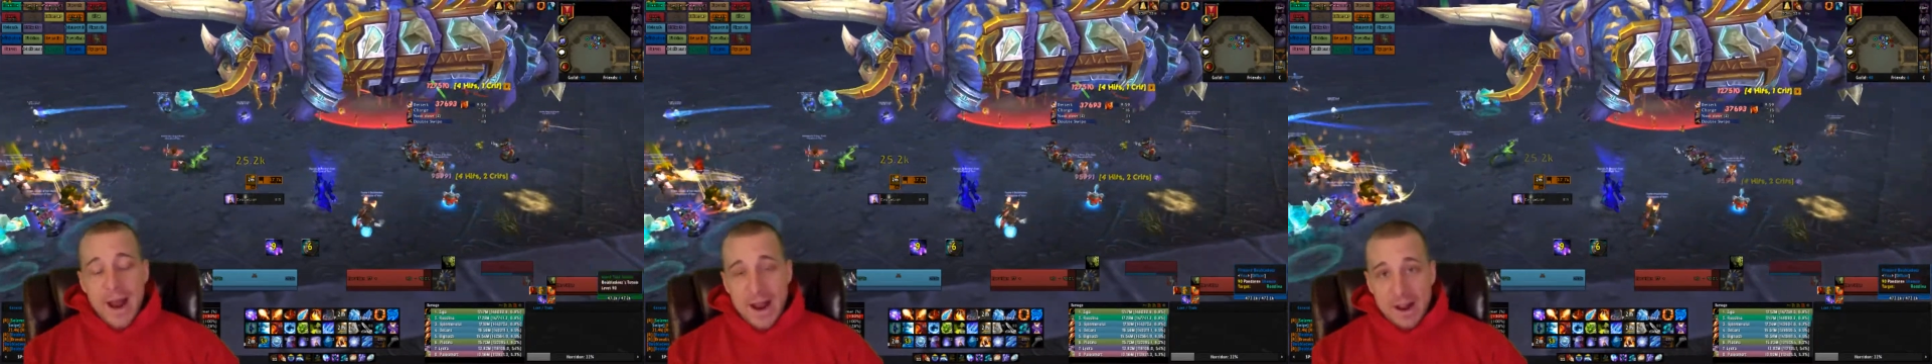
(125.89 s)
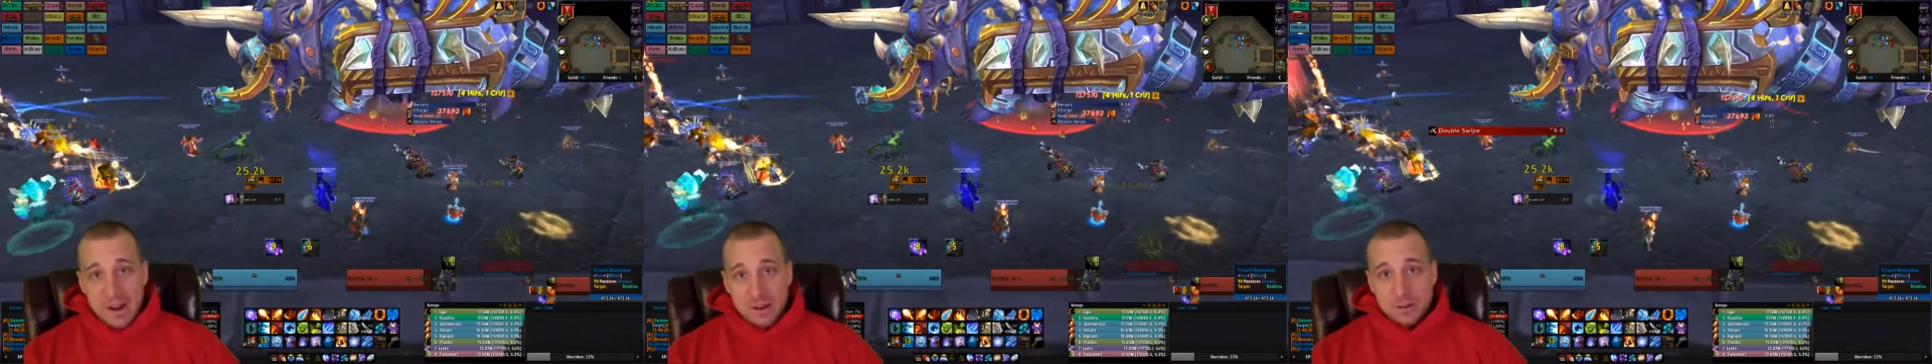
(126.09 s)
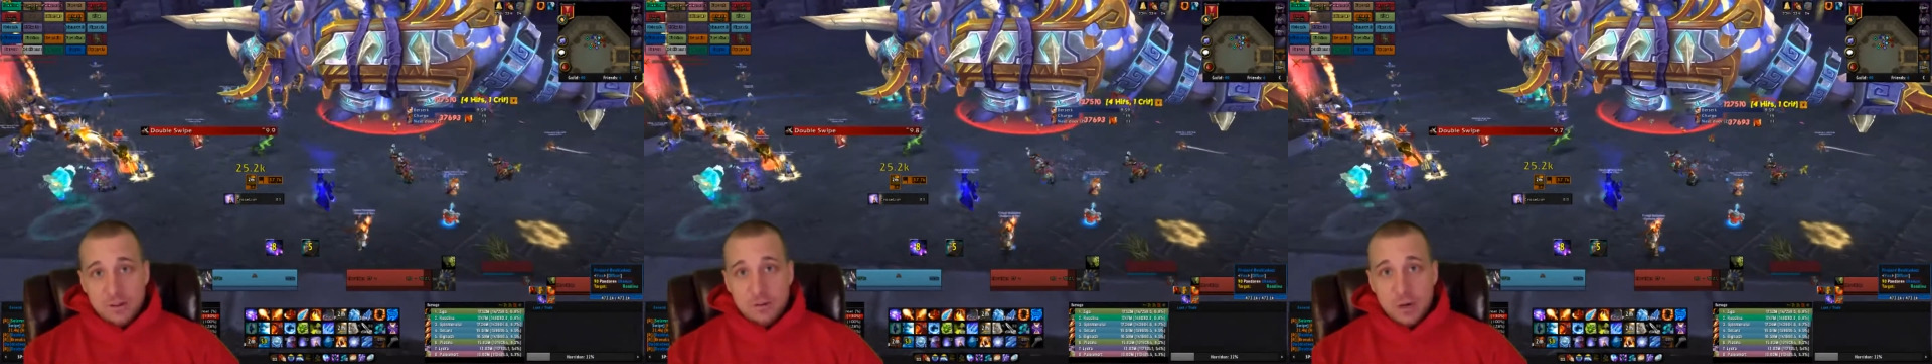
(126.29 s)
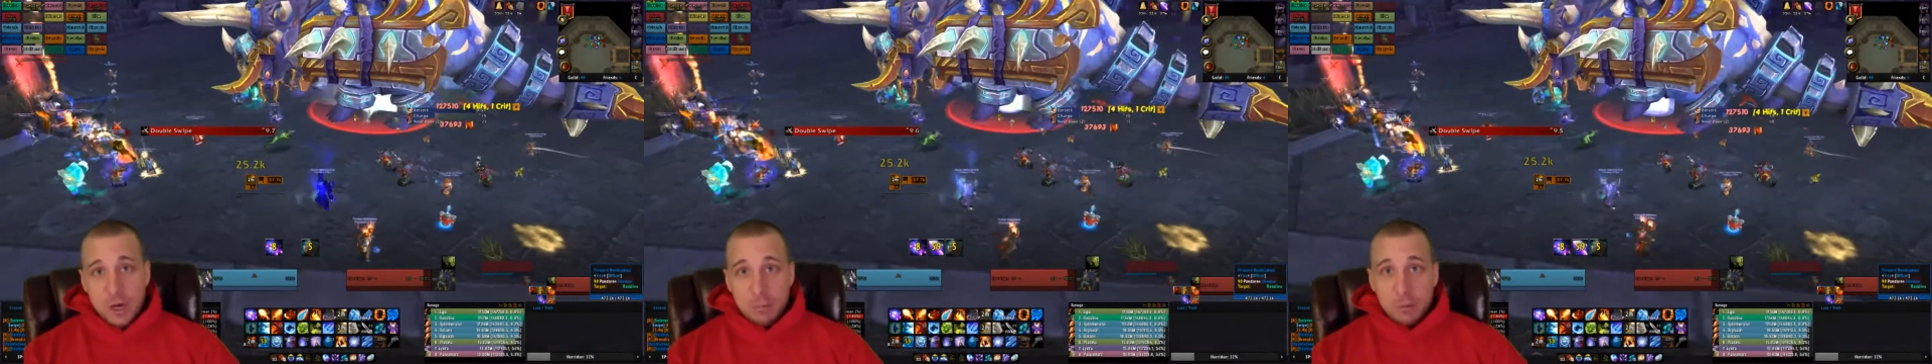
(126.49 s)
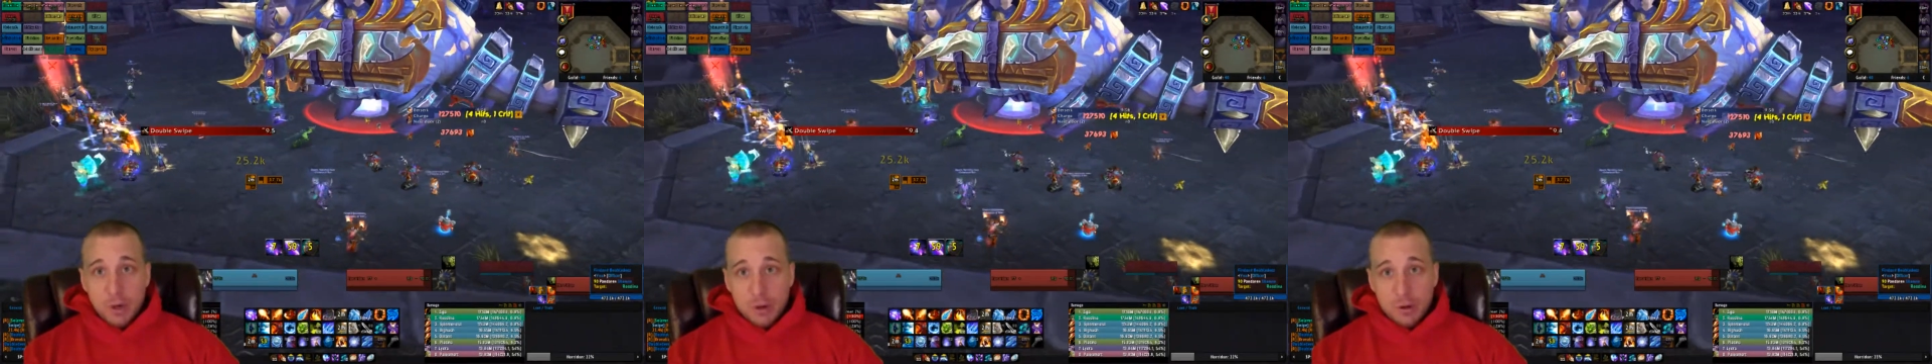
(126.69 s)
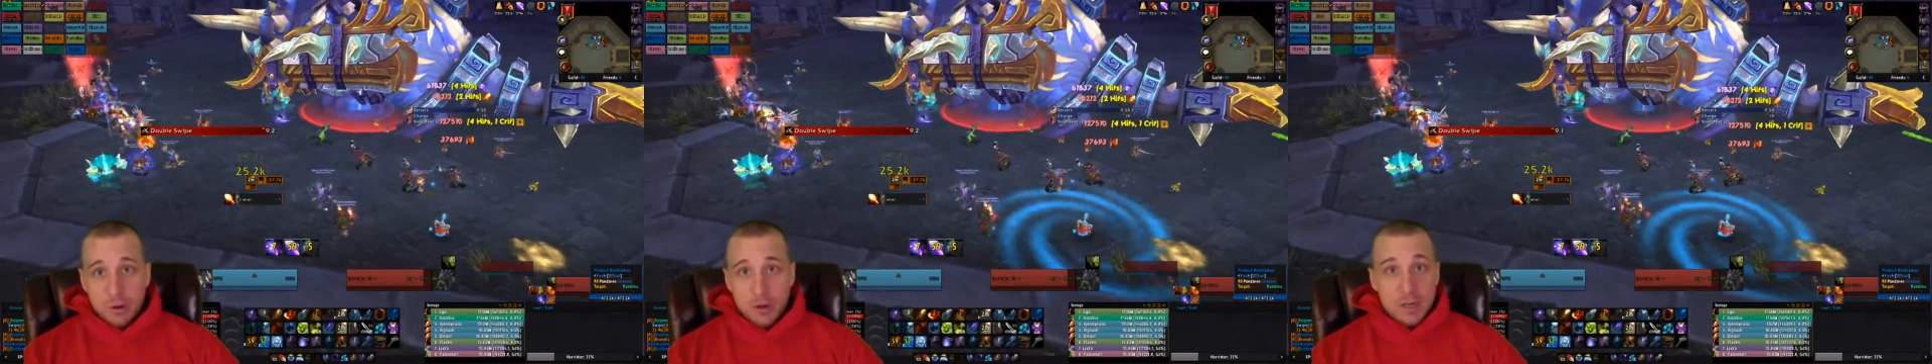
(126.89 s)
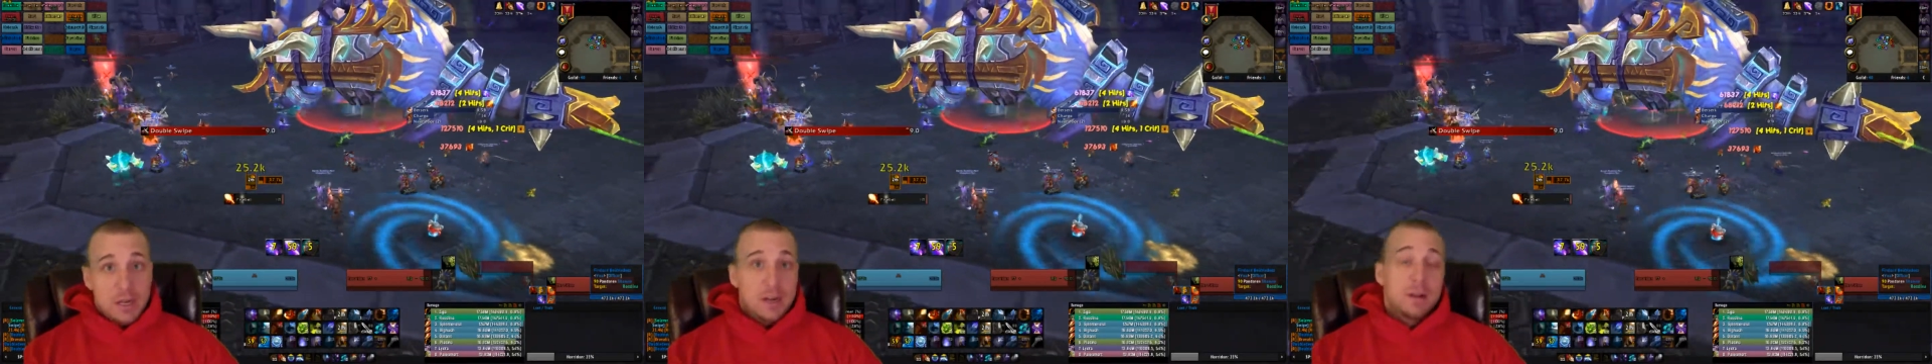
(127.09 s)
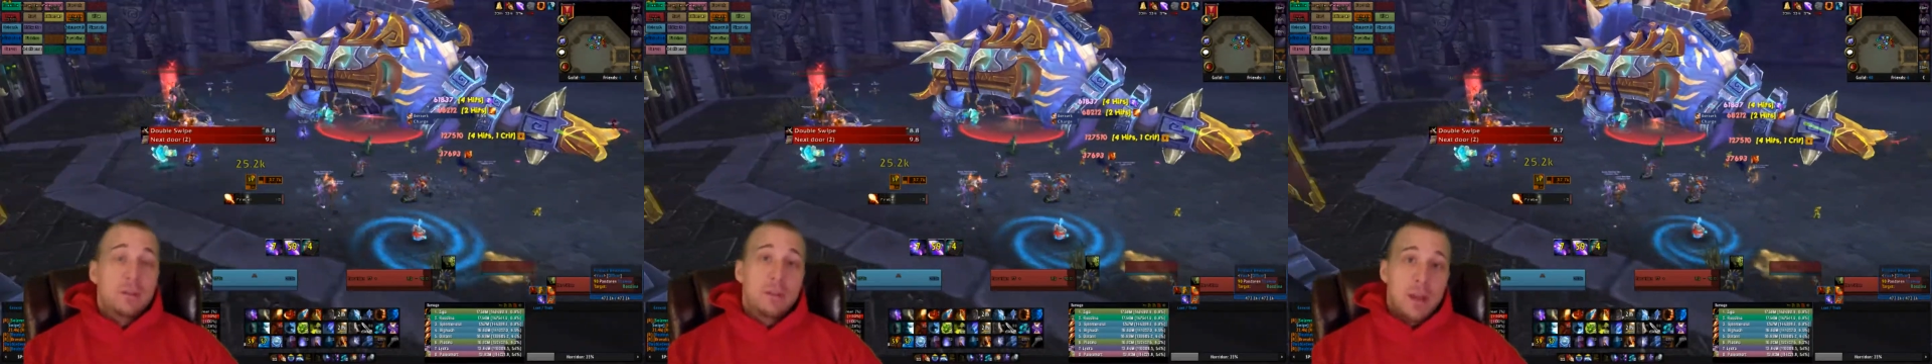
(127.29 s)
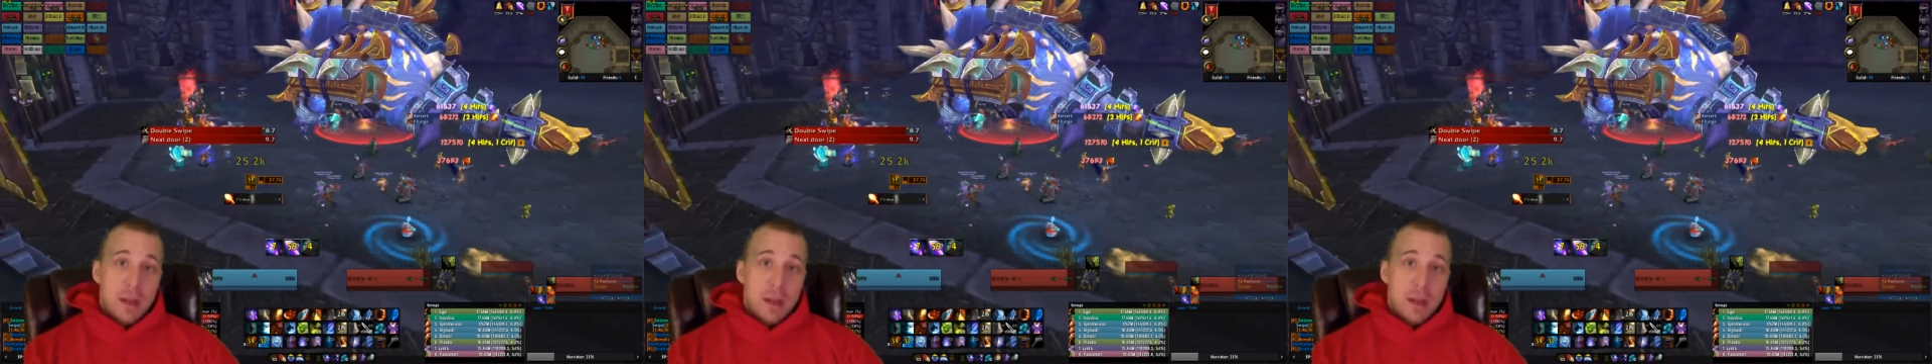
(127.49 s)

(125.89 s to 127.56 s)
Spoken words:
Ads are priority,